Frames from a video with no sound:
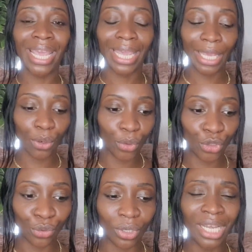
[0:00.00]
heal
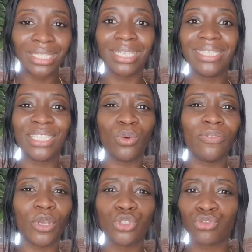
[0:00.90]
you, to deal with
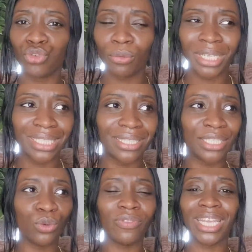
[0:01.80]
those traumas, to
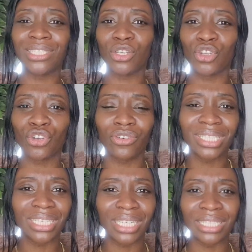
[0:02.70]
deal with the
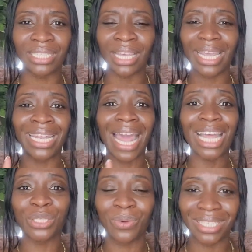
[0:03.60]
insecurities, the
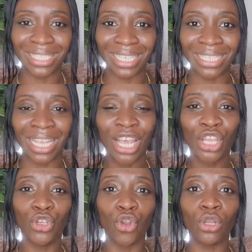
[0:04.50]
inadequacies,
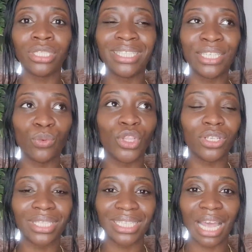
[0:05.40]
you know, to deal with
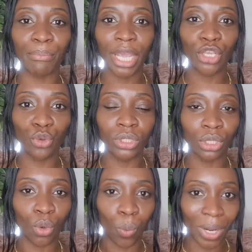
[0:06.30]
those things that make you to
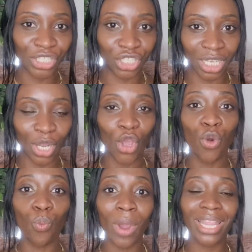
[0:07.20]
question
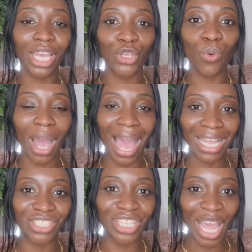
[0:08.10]
whether you are
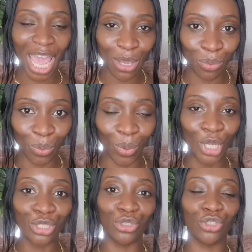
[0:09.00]
actually able
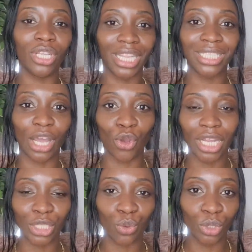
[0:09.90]
to do the things that God
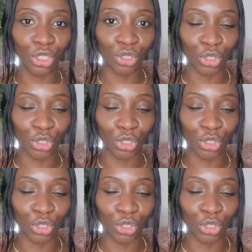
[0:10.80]
has called you to